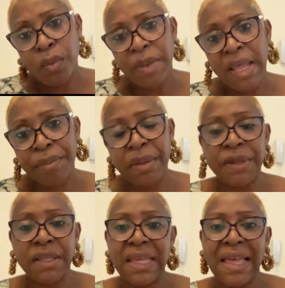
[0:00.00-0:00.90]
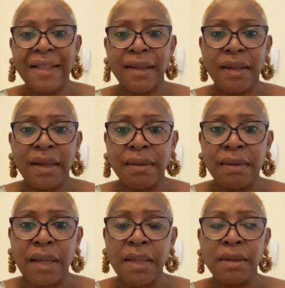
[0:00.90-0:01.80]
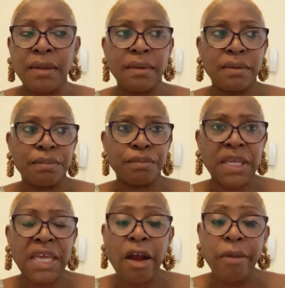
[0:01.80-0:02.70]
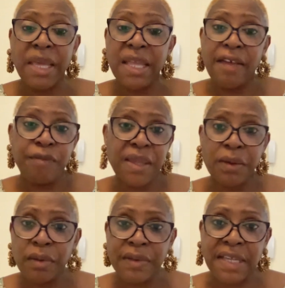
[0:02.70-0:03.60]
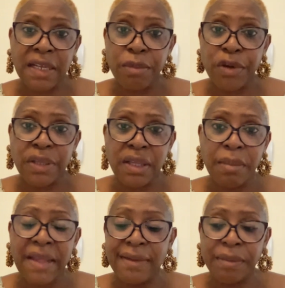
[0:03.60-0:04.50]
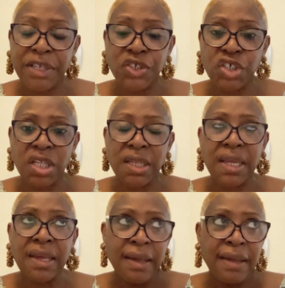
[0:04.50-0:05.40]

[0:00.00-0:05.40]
Black people in Canada and the Caribbean have been celebrating Emancipation Day